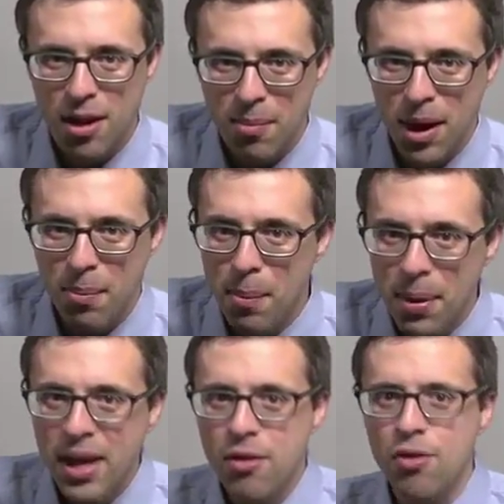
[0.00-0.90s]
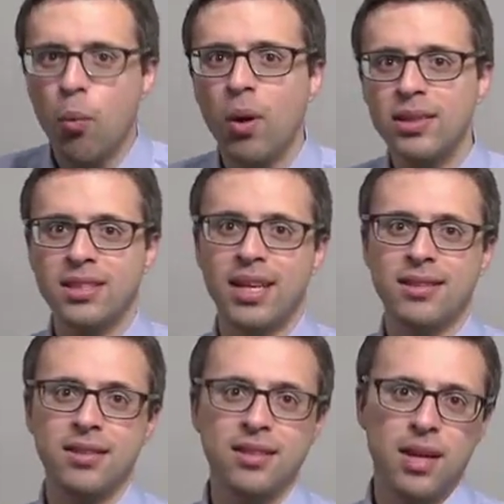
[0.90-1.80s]
in a minute, but here's a
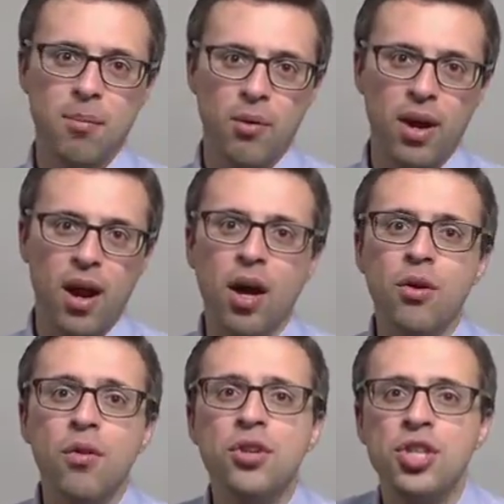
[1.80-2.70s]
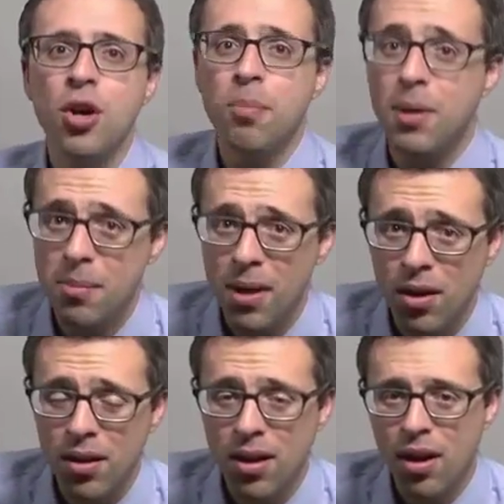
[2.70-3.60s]
one-sentence summary. Under the GOP
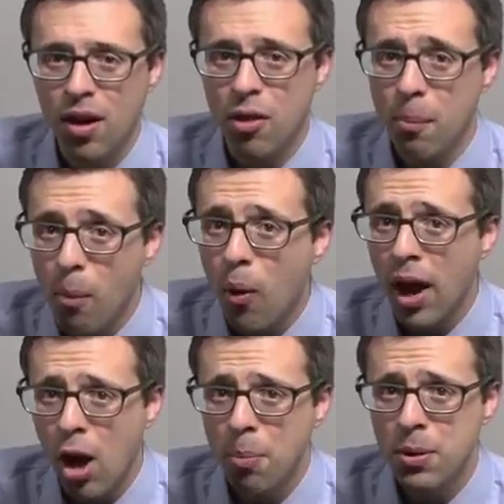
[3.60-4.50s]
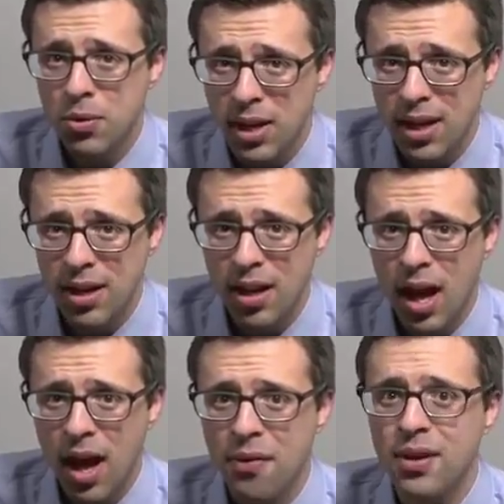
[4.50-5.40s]
bill, the more help you need,
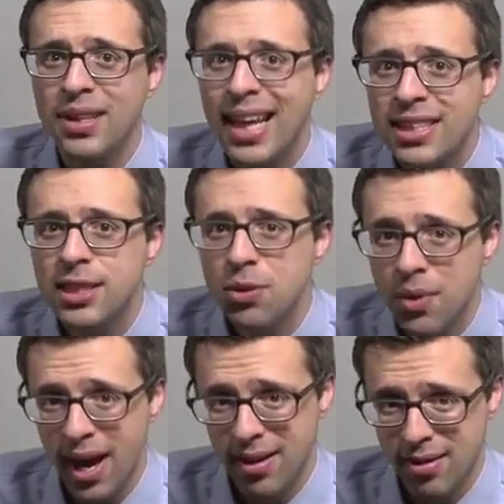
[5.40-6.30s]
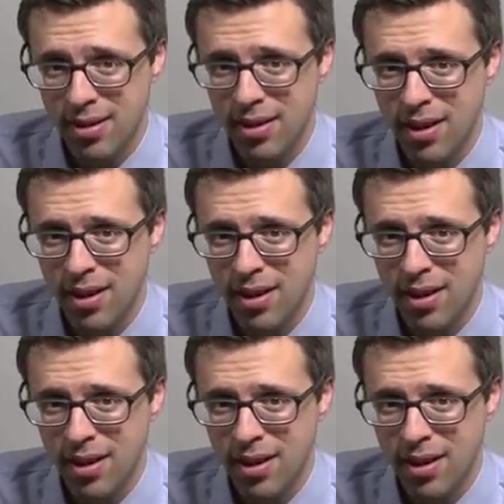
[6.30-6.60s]
the less you get.